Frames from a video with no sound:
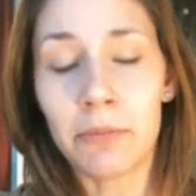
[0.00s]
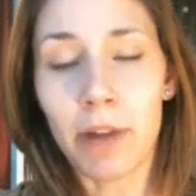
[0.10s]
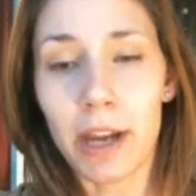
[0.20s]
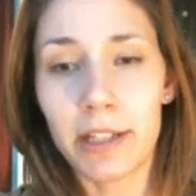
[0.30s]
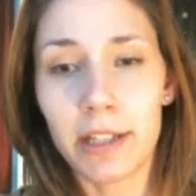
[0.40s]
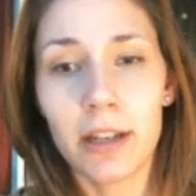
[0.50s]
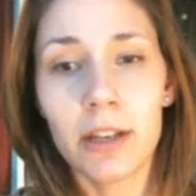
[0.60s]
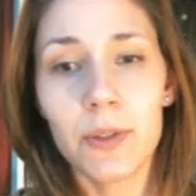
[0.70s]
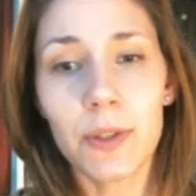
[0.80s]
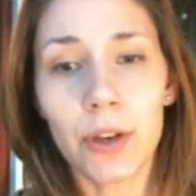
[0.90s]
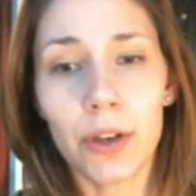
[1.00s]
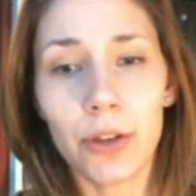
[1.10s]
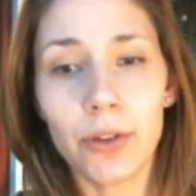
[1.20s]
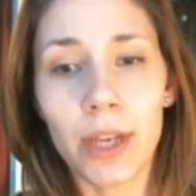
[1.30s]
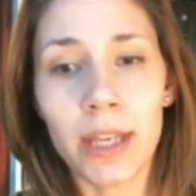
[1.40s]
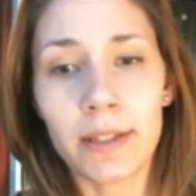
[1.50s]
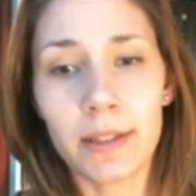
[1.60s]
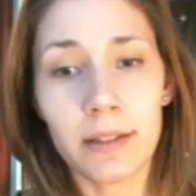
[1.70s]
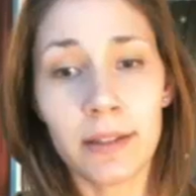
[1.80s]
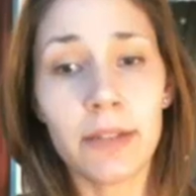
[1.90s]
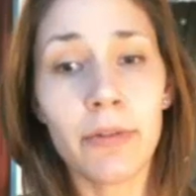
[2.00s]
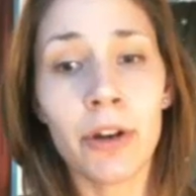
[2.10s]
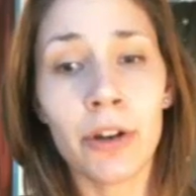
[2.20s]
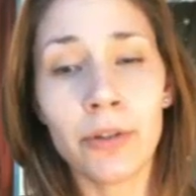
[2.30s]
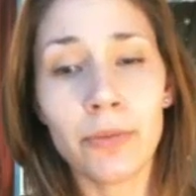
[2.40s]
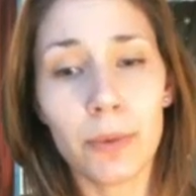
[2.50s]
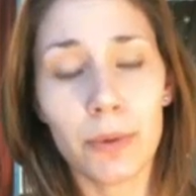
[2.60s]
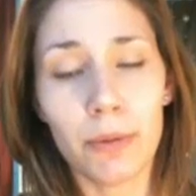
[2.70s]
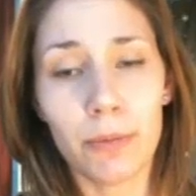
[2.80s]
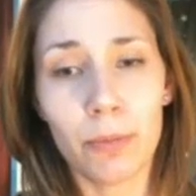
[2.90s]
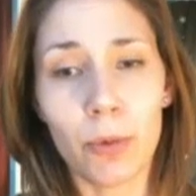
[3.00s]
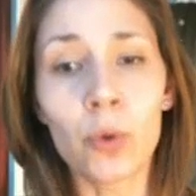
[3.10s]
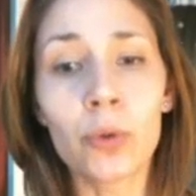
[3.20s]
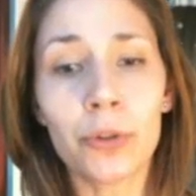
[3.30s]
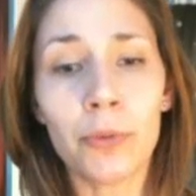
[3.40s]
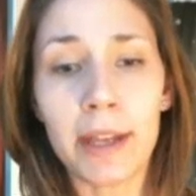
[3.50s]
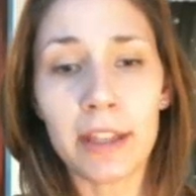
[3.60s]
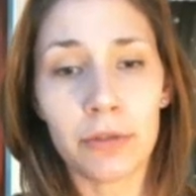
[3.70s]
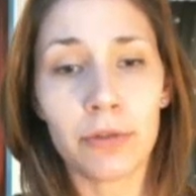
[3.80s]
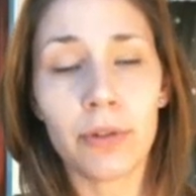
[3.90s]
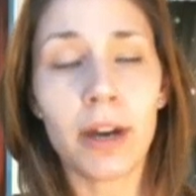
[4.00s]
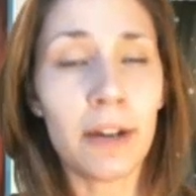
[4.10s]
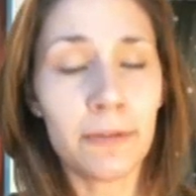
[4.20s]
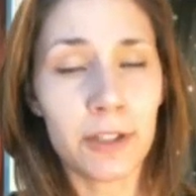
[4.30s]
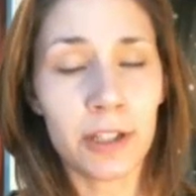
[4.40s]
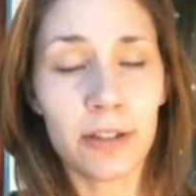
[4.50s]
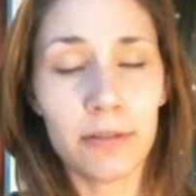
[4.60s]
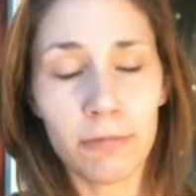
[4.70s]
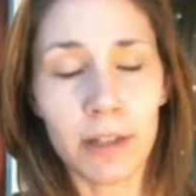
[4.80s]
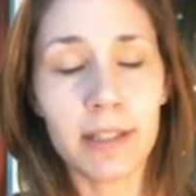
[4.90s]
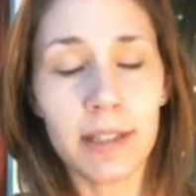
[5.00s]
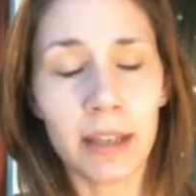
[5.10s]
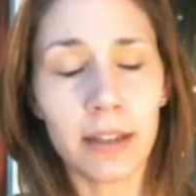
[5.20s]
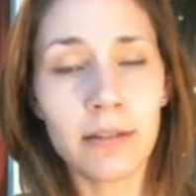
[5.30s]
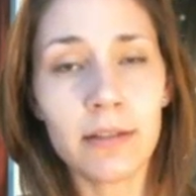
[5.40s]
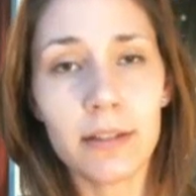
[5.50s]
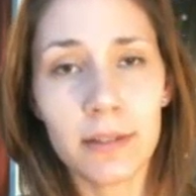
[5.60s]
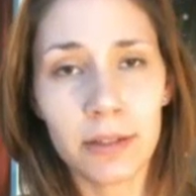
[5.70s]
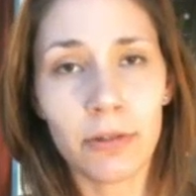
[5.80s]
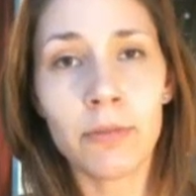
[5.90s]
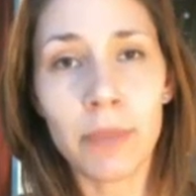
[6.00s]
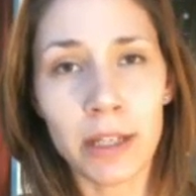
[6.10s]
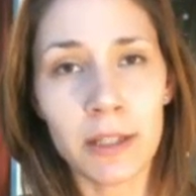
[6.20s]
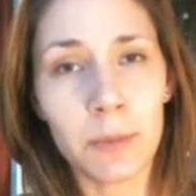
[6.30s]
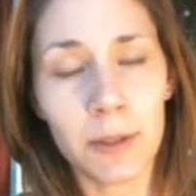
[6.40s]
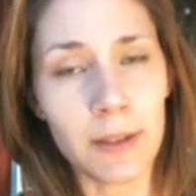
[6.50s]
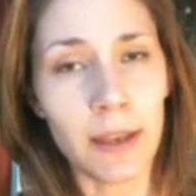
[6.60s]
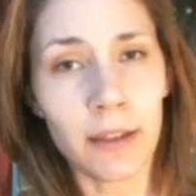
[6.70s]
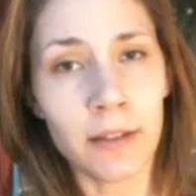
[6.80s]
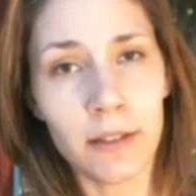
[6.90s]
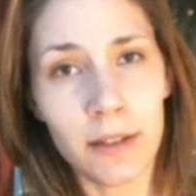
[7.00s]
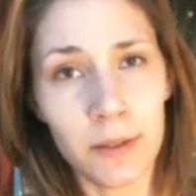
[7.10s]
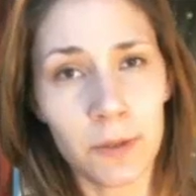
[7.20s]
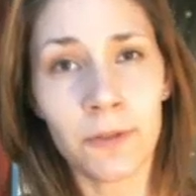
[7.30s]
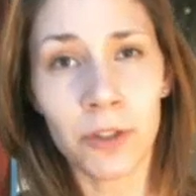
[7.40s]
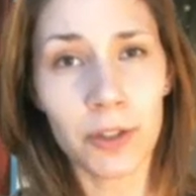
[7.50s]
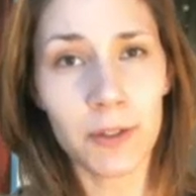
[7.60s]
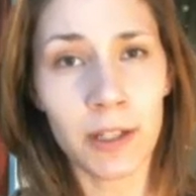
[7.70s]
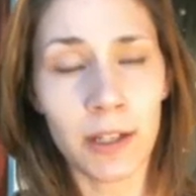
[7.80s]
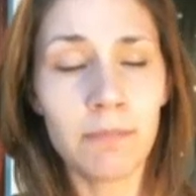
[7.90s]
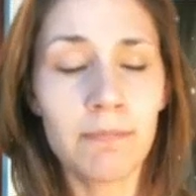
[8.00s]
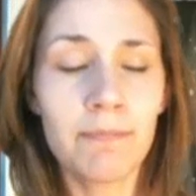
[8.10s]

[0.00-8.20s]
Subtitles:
rate. So it's 0 all the way through after 1 second. 0 meters per second is your velocity.